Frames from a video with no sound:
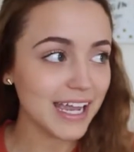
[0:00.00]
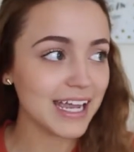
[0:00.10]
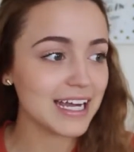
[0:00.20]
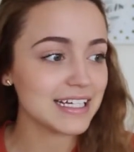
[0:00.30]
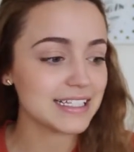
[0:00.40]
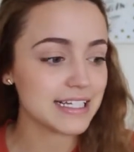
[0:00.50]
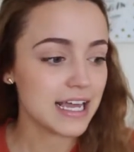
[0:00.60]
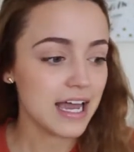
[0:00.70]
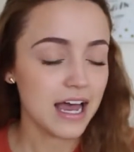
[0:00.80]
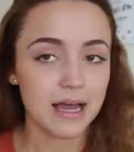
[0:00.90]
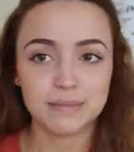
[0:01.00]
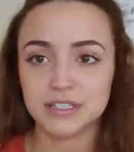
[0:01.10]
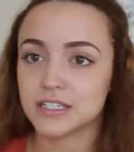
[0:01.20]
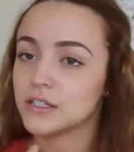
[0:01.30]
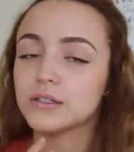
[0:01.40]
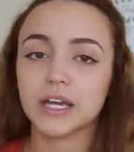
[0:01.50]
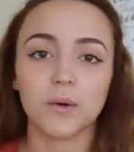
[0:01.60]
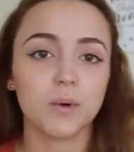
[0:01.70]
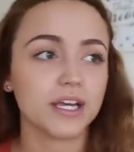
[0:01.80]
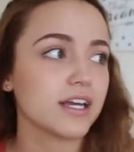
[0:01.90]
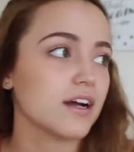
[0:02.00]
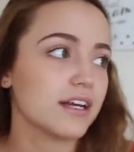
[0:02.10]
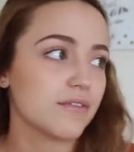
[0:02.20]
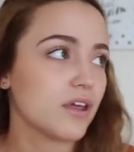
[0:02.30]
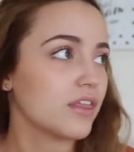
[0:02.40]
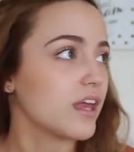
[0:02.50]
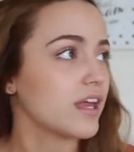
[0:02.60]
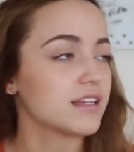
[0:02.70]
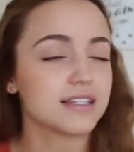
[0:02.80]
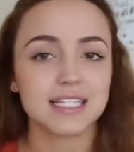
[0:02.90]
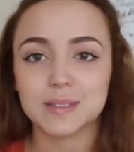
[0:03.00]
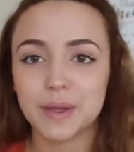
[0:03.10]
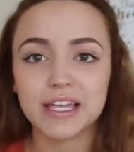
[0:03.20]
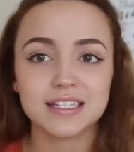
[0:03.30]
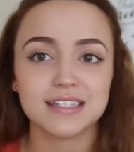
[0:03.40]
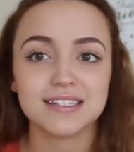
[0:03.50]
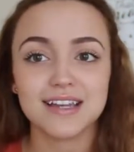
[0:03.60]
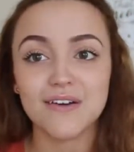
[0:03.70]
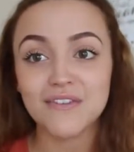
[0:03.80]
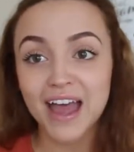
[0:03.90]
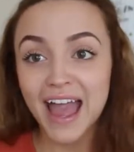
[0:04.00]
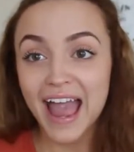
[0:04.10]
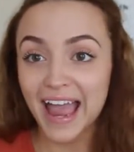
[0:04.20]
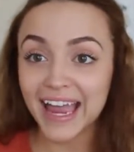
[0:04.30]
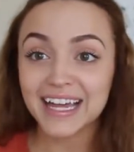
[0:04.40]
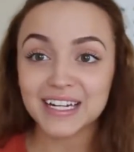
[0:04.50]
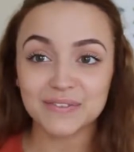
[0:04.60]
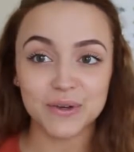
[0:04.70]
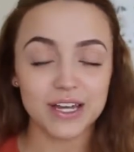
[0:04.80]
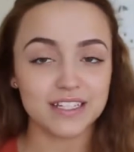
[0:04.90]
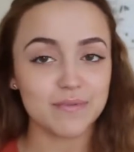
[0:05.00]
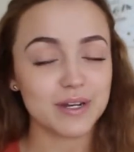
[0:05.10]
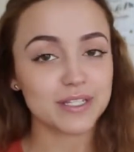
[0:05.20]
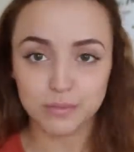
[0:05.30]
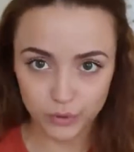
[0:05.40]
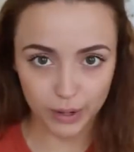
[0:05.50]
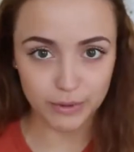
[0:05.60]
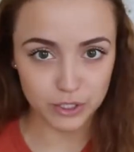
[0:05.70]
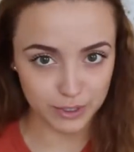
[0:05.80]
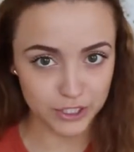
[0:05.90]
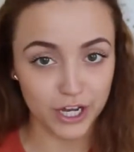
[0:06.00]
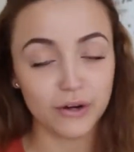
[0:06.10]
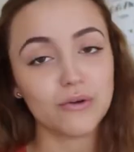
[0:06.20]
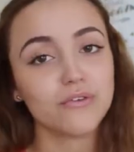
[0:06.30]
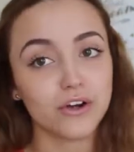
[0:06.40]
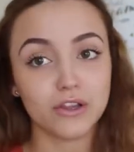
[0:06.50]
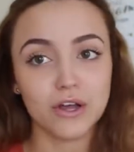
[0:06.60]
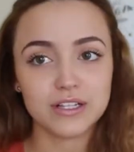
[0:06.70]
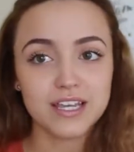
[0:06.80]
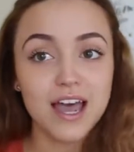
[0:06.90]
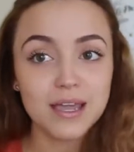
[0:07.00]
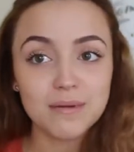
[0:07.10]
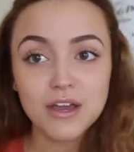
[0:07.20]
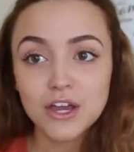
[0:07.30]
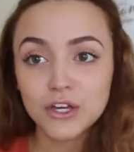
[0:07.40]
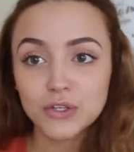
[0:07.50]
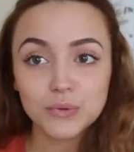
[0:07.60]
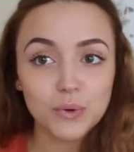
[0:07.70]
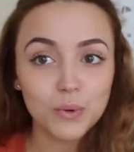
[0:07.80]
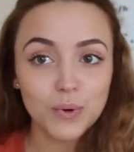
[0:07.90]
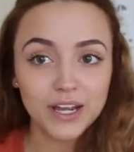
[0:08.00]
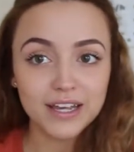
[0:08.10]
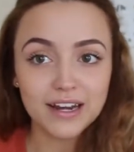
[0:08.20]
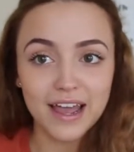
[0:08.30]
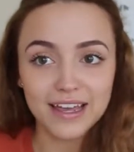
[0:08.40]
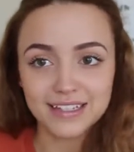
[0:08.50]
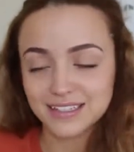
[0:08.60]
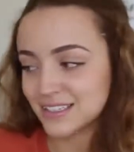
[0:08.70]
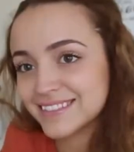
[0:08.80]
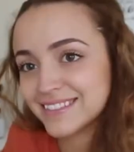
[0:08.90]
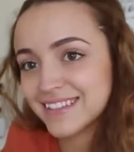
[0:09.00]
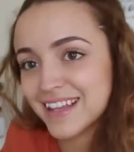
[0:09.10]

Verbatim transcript: and I'm still like working on everything and the space and stuff and if you guys have been a subscriber to my channel for a long time, you will recognize